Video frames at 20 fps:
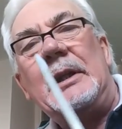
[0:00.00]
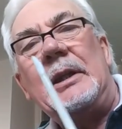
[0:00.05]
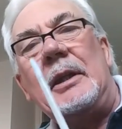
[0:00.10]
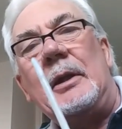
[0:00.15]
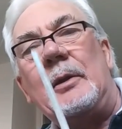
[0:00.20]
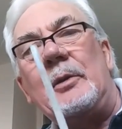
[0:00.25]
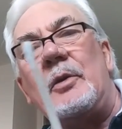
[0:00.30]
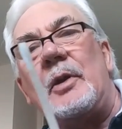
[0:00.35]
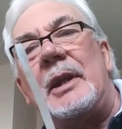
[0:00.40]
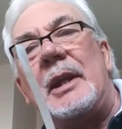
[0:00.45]
now
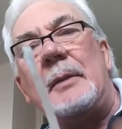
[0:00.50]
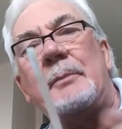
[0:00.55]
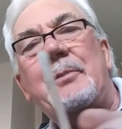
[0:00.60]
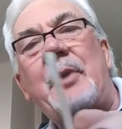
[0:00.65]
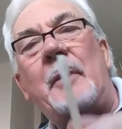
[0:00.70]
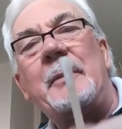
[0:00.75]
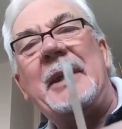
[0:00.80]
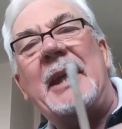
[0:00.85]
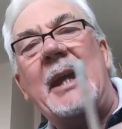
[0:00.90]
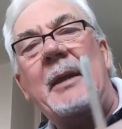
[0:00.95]
I'm going to
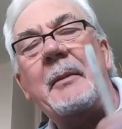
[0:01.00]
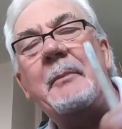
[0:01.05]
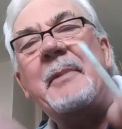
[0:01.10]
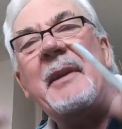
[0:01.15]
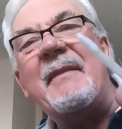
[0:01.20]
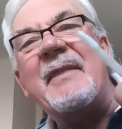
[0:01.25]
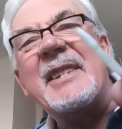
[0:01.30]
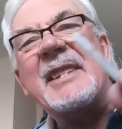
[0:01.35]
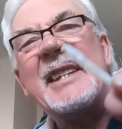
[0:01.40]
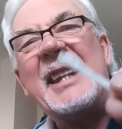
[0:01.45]
probably get a
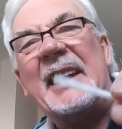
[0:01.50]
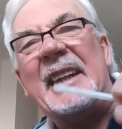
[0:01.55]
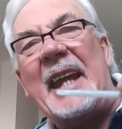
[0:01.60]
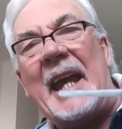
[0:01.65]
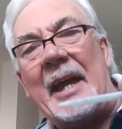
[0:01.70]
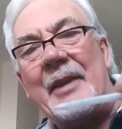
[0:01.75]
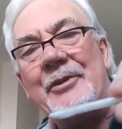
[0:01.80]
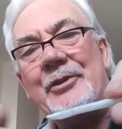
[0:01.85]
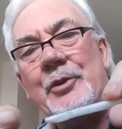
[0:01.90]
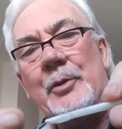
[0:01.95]
bit of a sticky
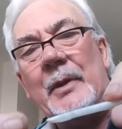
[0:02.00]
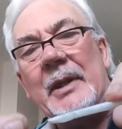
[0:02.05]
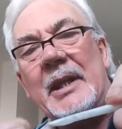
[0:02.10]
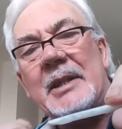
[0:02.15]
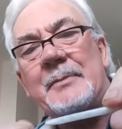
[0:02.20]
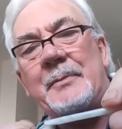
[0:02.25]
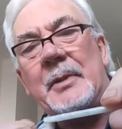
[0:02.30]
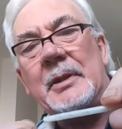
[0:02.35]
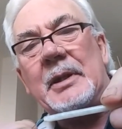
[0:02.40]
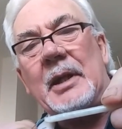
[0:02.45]
hands doing
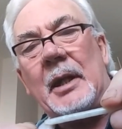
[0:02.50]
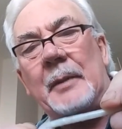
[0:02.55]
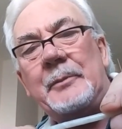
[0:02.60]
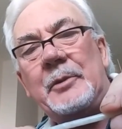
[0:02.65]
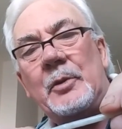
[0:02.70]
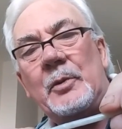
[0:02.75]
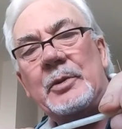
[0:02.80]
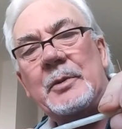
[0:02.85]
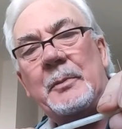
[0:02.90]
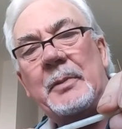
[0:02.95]
this, but I'm
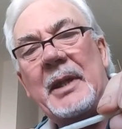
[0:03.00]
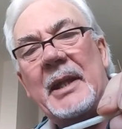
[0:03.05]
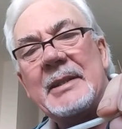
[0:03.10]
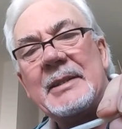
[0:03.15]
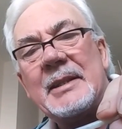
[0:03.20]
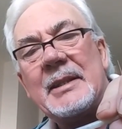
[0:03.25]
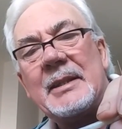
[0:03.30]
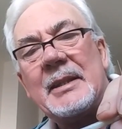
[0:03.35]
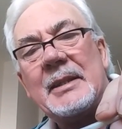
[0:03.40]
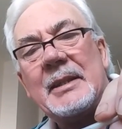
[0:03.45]
going to
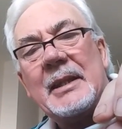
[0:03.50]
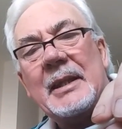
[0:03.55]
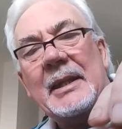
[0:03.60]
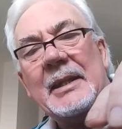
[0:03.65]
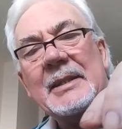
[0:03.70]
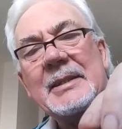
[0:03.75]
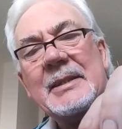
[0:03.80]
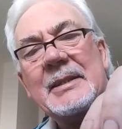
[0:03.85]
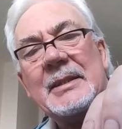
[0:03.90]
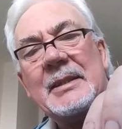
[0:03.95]
place
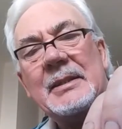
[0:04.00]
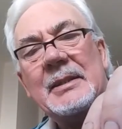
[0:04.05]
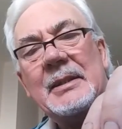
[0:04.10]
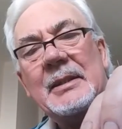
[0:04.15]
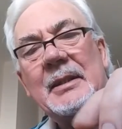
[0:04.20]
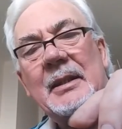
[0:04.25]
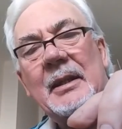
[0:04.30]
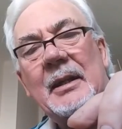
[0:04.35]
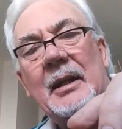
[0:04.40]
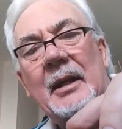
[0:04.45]
this
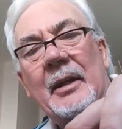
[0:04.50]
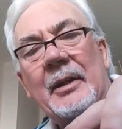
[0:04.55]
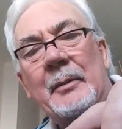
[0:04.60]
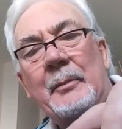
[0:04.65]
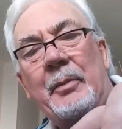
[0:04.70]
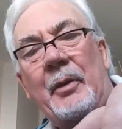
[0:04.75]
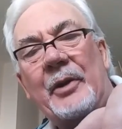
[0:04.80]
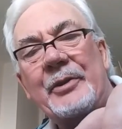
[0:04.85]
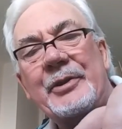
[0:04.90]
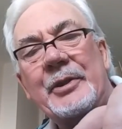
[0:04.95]
on the
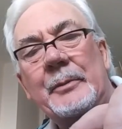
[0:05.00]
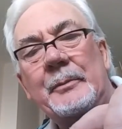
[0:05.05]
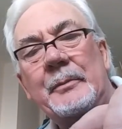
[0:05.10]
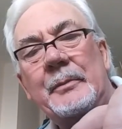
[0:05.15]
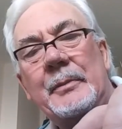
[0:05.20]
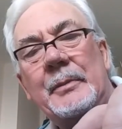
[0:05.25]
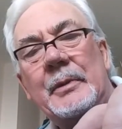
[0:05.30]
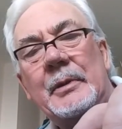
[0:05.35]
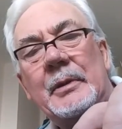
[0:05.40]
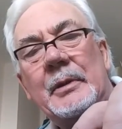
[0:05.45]
bottom